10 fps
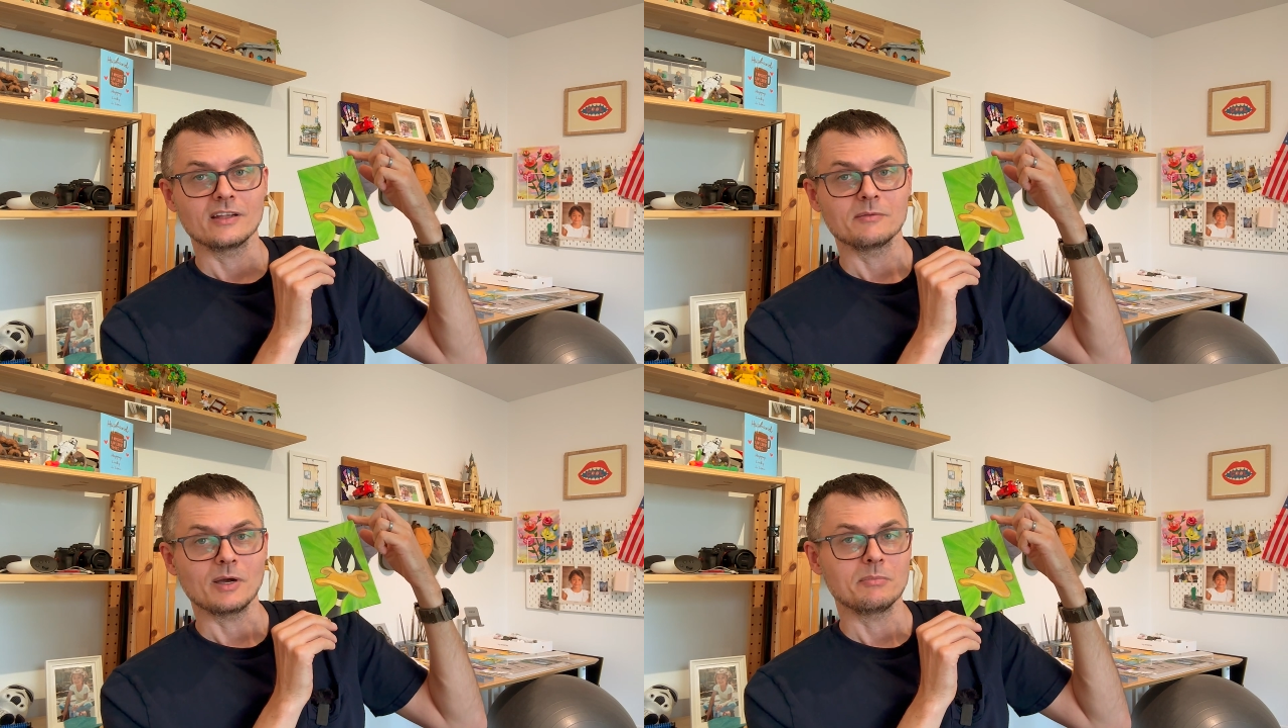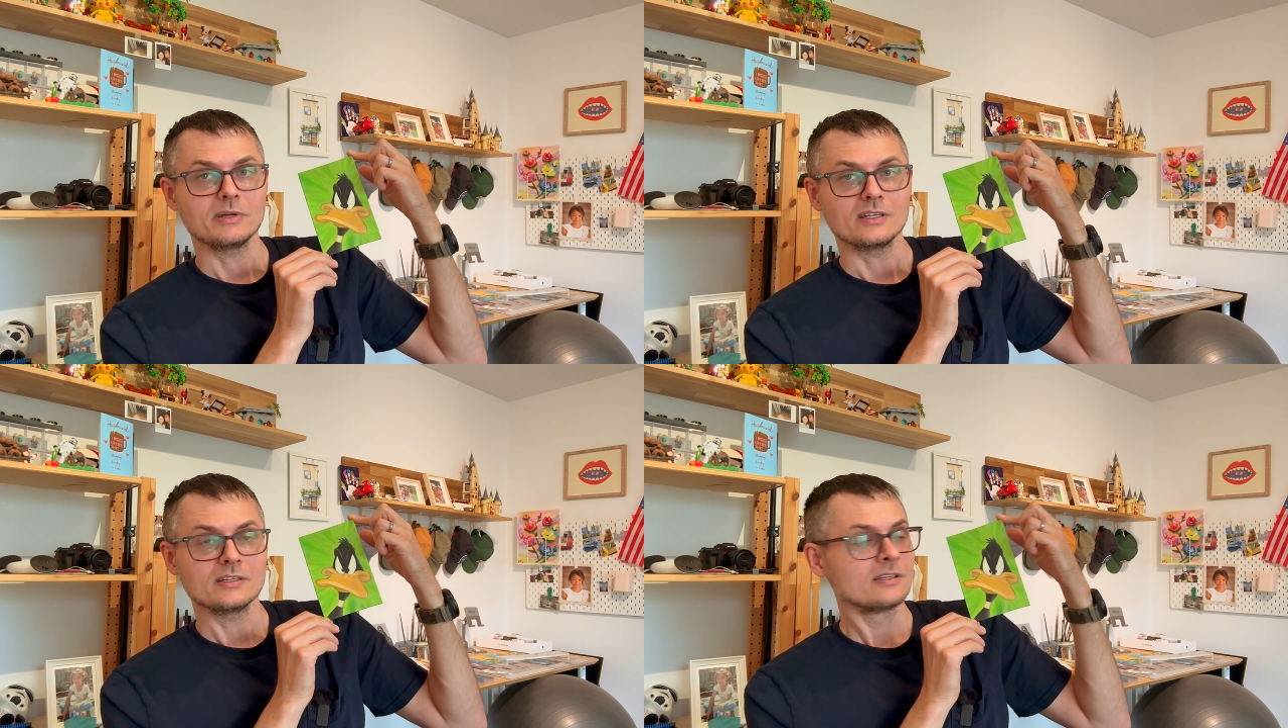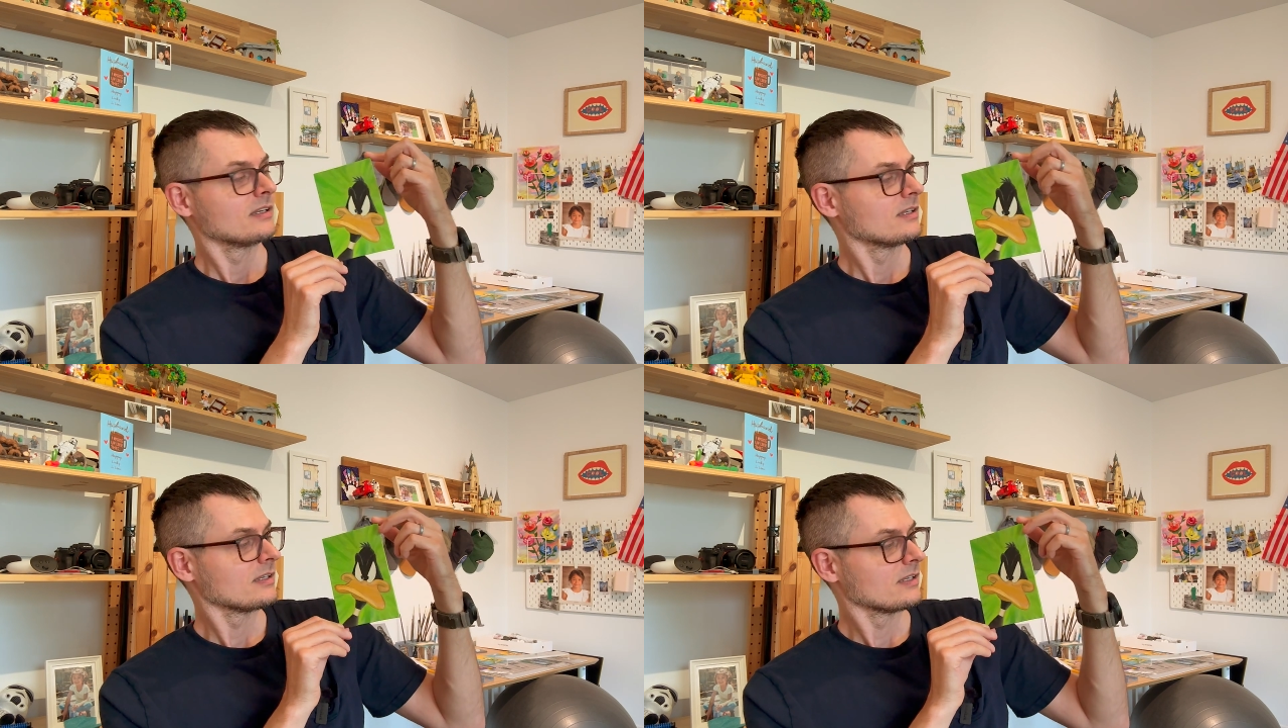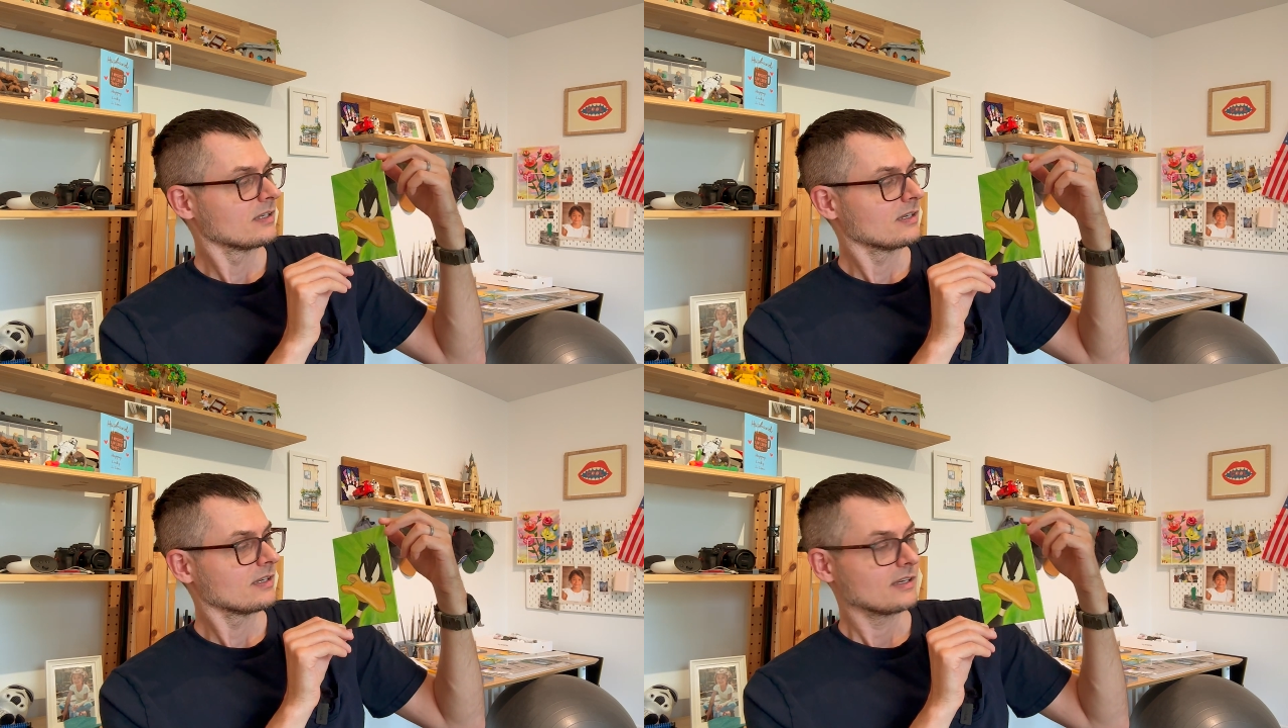in my opinion,
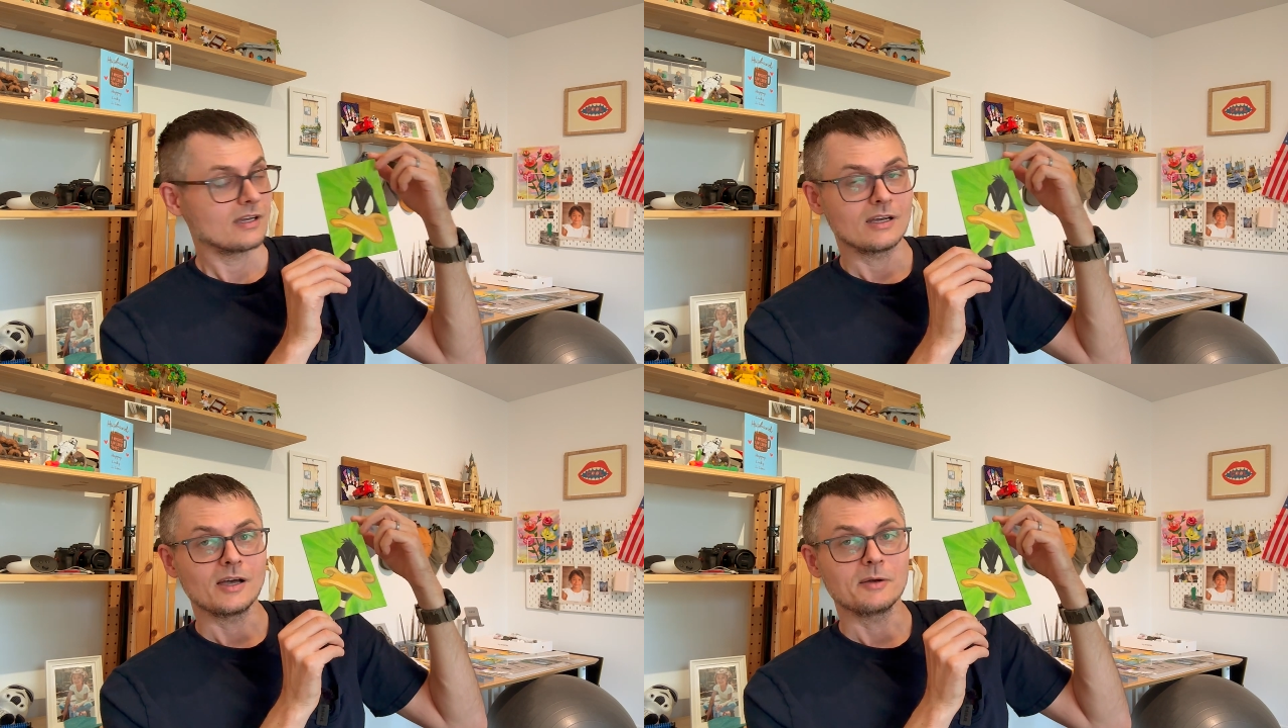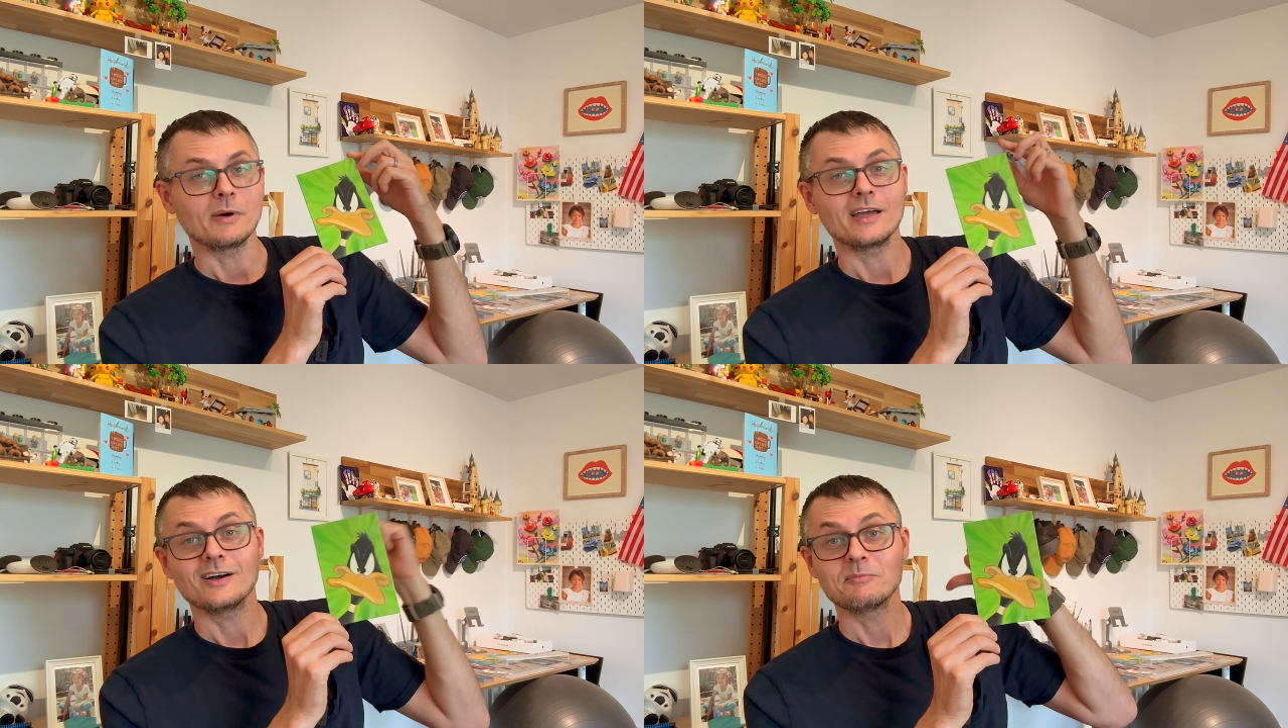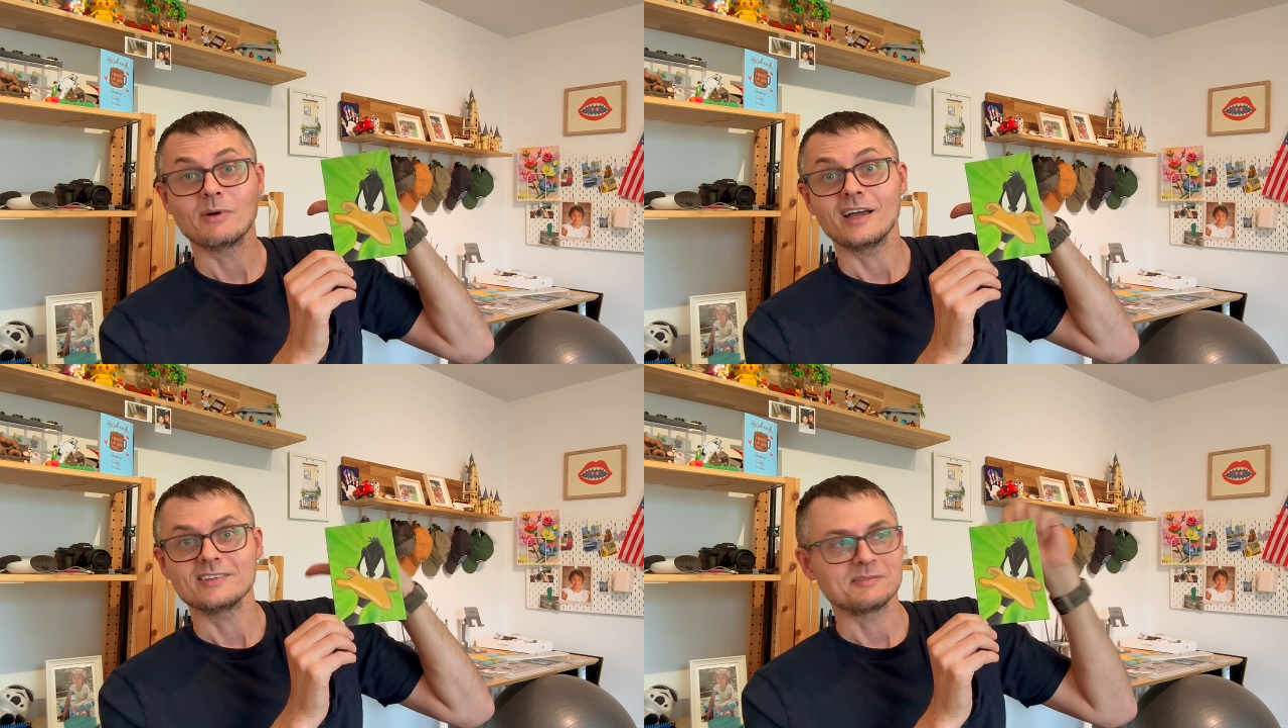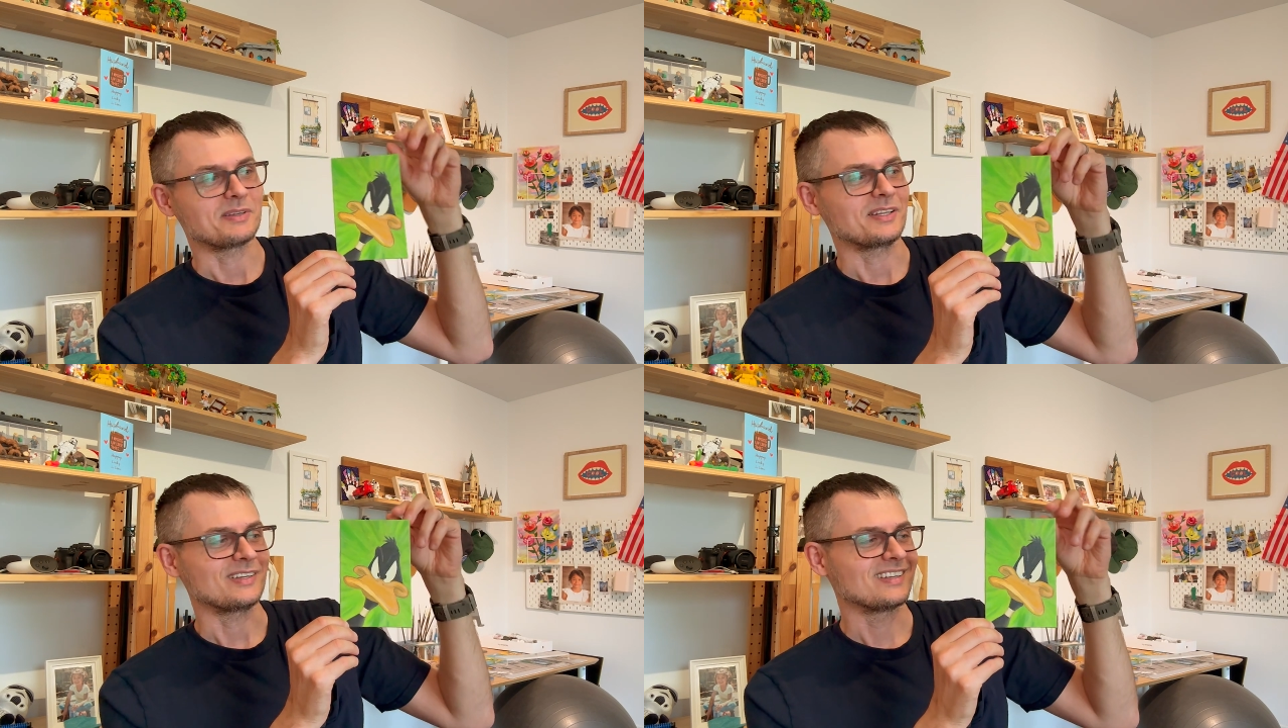in my unbiased
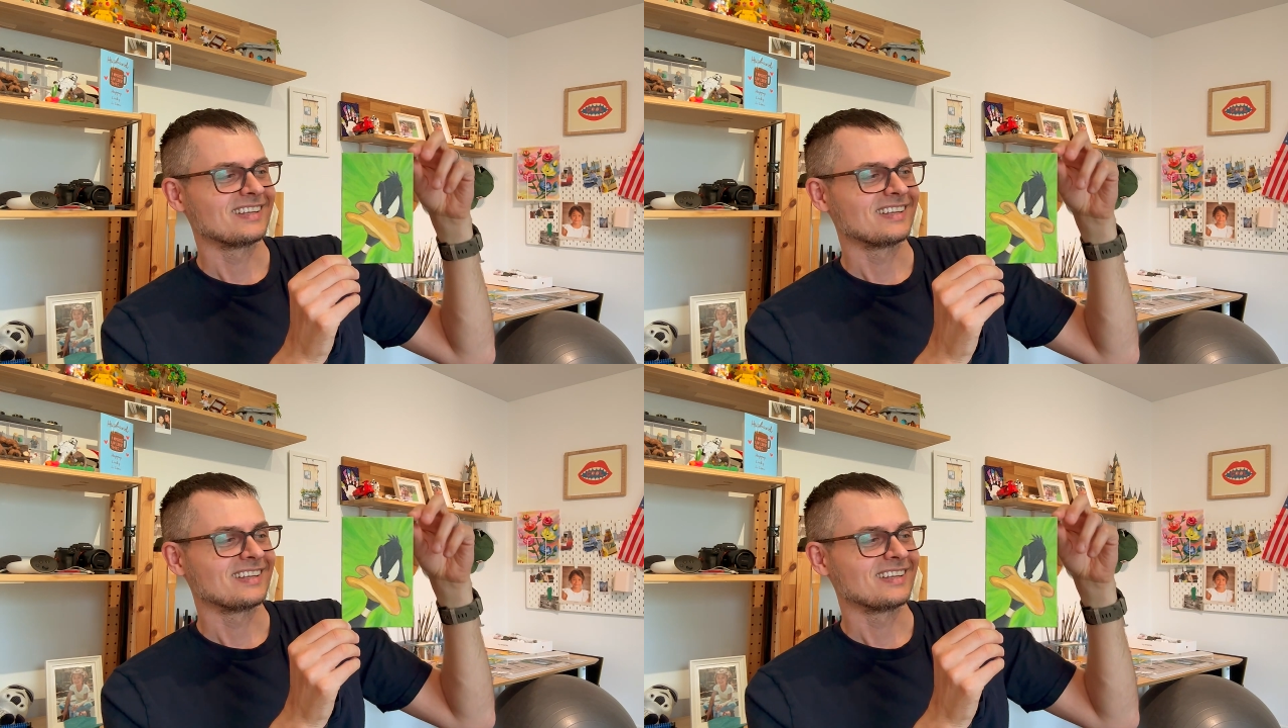opinion.